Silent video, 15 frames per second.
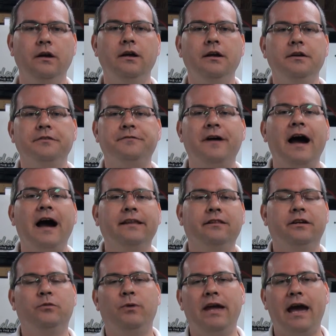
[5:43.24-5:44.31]

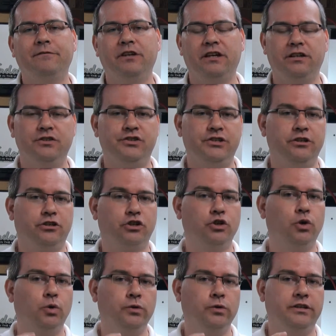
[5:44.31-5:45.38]
Finally, we have to consider
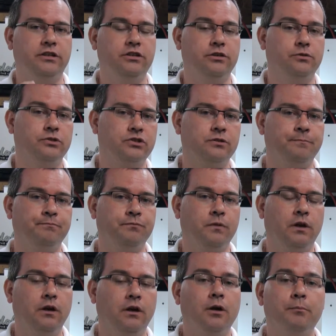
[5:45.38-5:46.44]
coolant use.
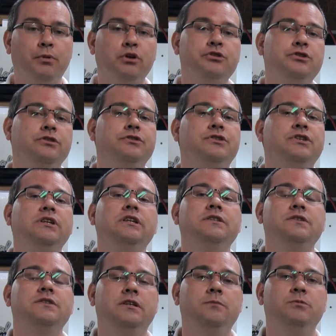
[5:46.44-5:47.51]
Personal
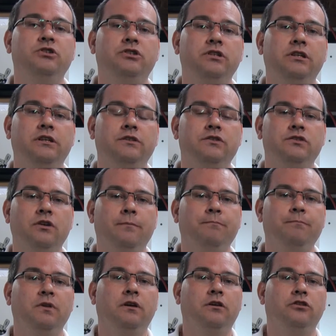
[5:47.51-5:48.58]
CNC machines,
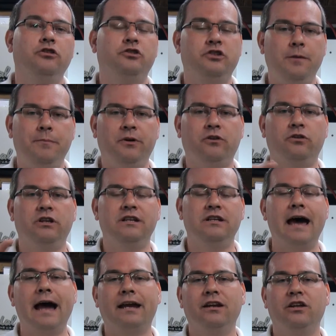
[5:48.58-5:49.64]
you're typically
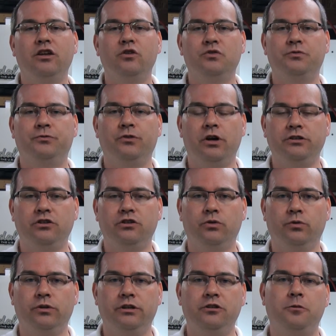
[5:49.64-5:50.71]
not going to use flood
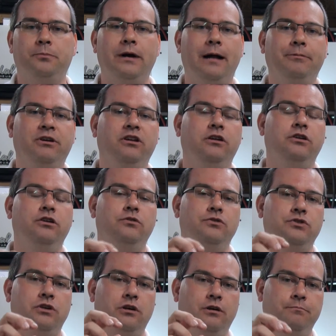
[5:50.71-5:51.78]
coolant. You're probably going to
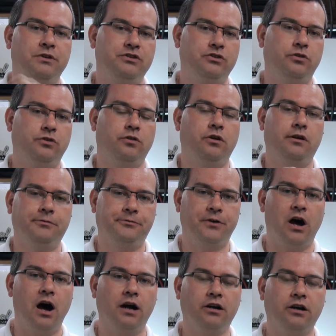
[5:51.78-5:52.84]
use a mister or a
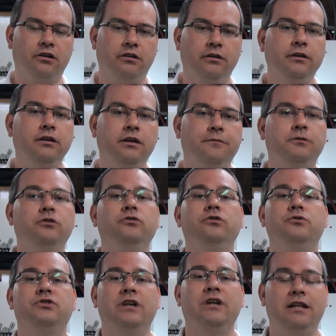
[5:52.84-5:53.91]
fogger if you
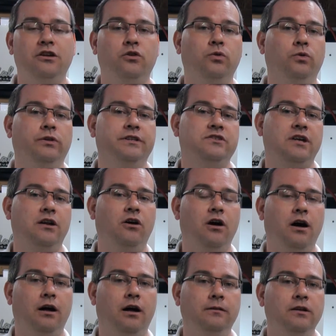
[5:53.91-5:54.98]
use any coolants at
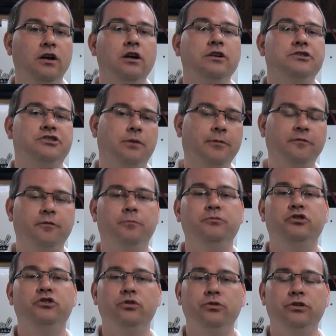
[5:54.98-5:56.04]
all. Some of them
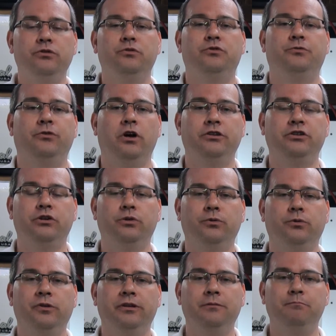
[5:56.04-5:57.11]
do use flood
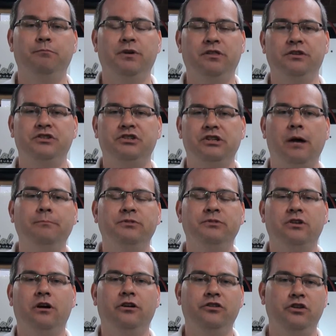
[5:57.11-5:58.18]
coolant, but the sumps
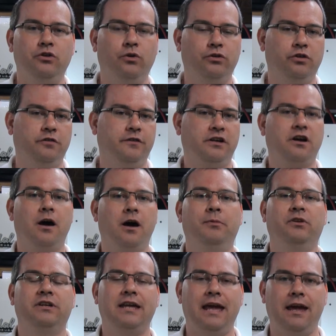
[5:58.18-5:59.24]
are in the order of a
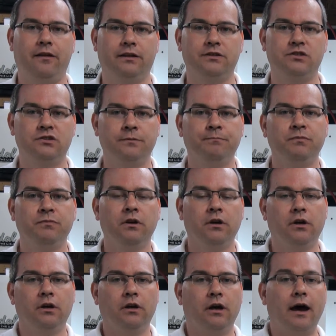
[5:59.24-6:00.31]
couple of gallons.
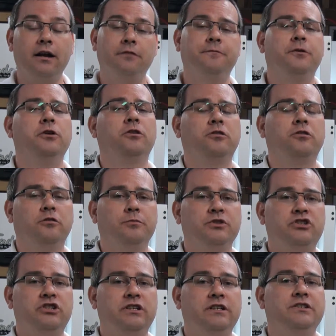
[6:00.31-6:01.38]
On a vertical
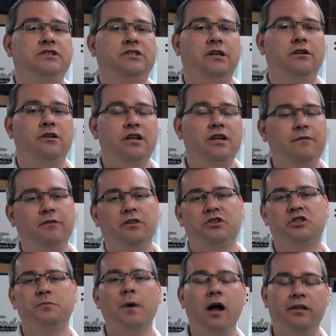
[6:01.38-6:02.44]
machining center, even the
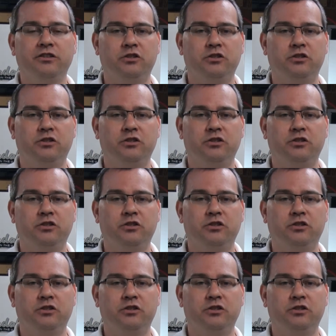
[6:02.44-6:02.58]
smallest